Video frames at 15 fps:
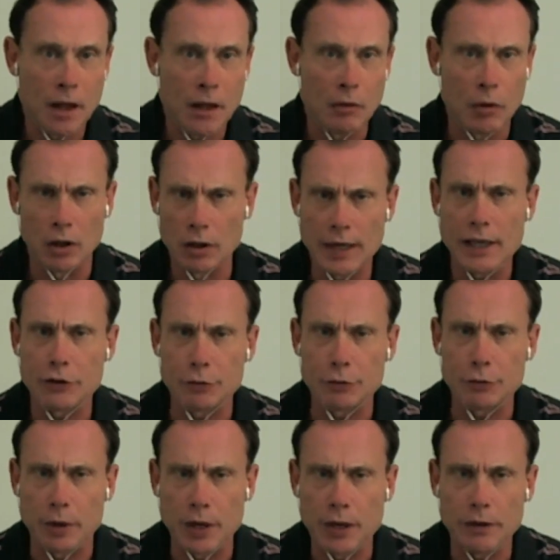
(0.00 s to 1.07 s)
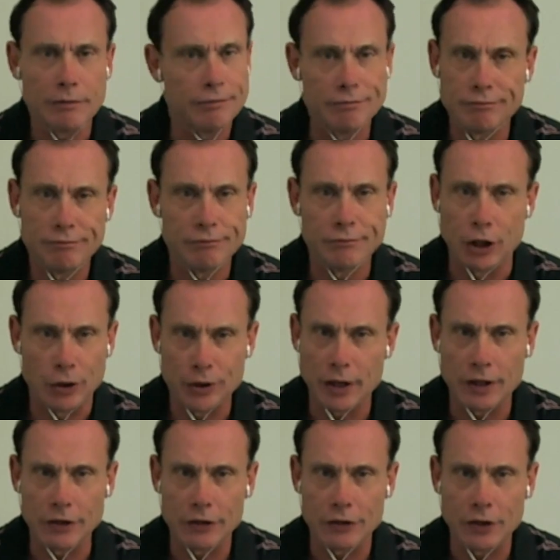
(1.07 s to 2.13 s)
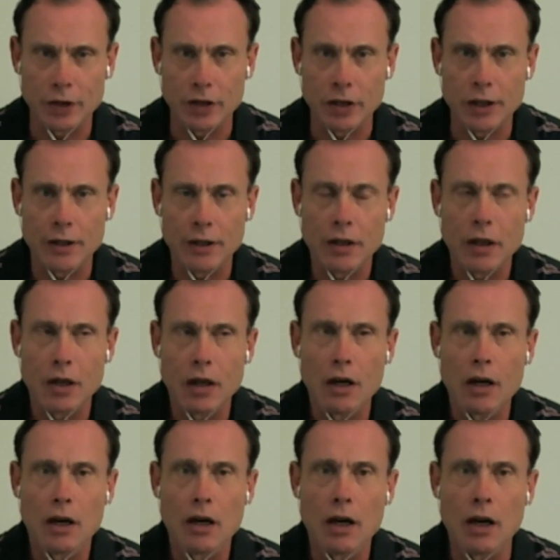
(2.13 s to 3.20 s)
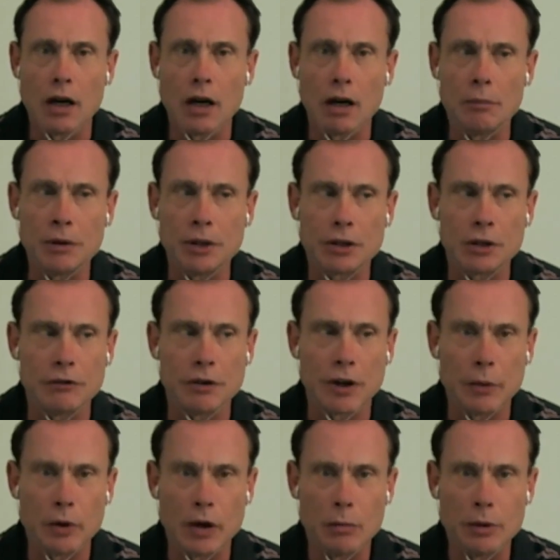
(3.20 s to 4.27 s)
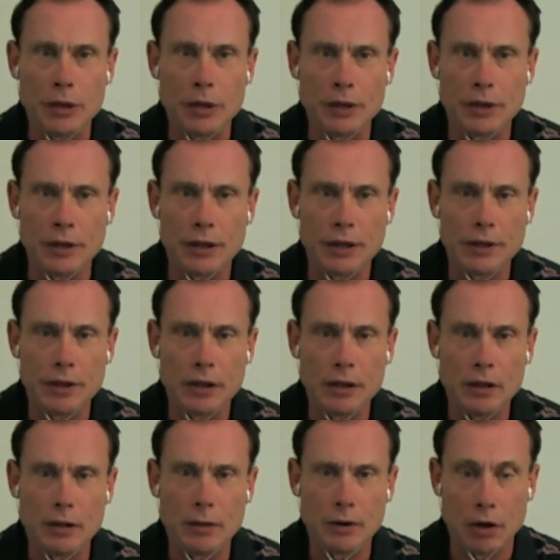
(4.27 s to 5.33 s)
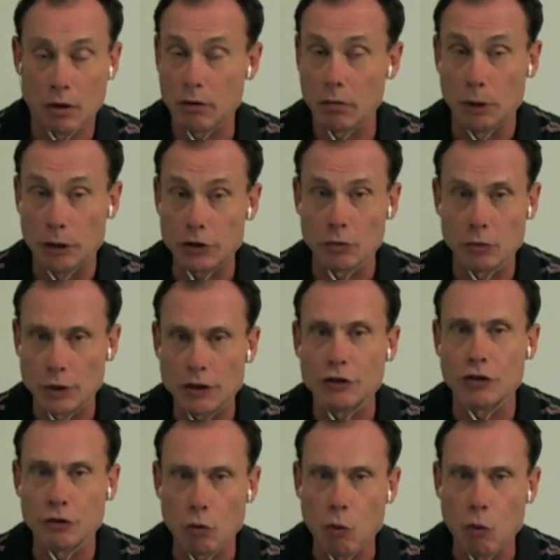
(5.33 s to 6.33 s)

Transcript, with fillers: Well, the last one, right? No, not necessarily. No. Um, and it could very well be that uh, a whole bunch of reasons